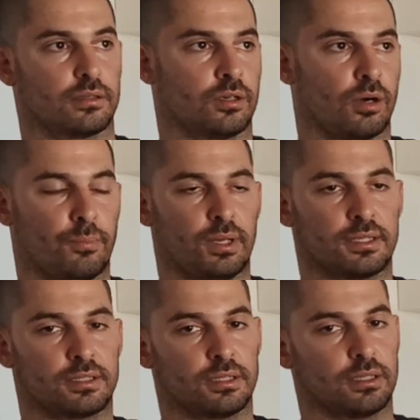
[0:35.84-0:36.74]

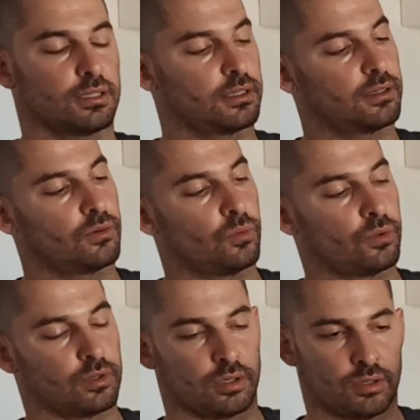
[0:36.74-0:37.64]
complex
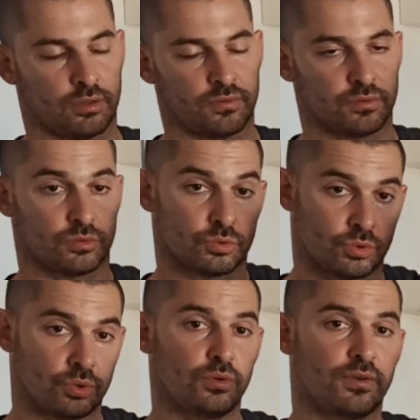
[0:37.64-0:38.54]
of
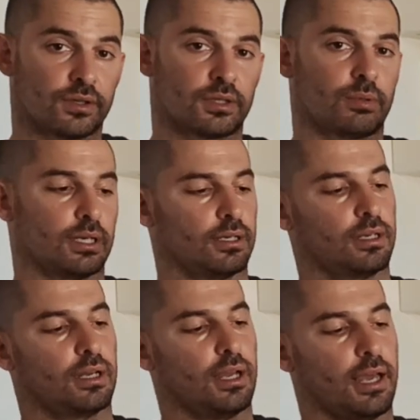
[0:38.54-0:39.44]
two vertebrae
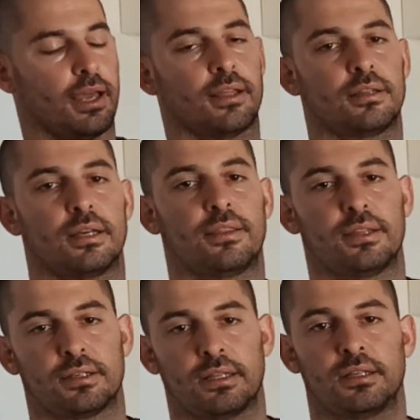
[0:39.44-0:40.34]
and
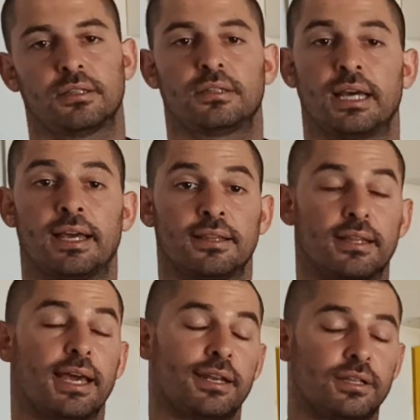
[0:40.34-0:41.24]
an
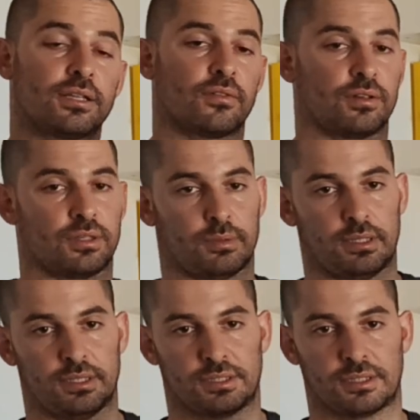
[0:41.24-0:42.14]
intervertebral
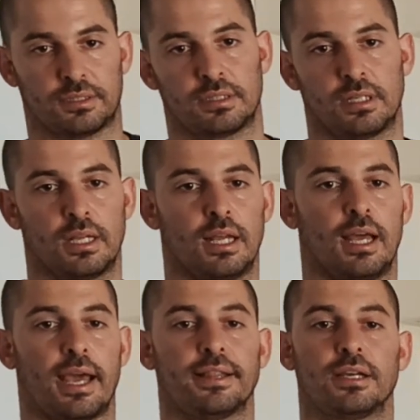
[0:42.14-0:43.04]
disc.
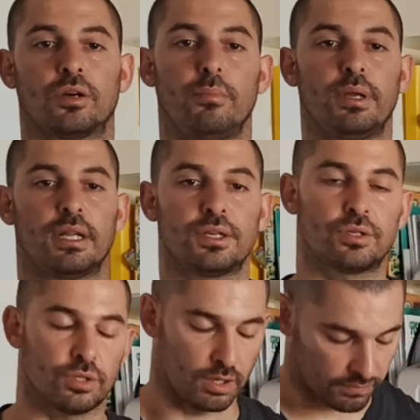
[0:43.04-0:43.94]
And the
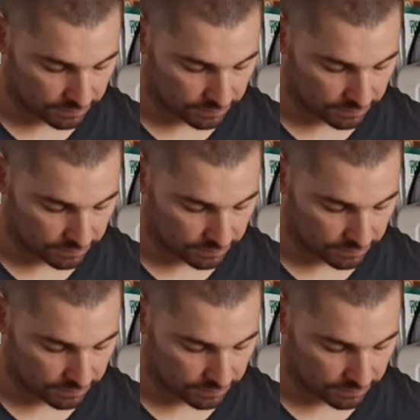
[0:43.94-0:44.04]
combination of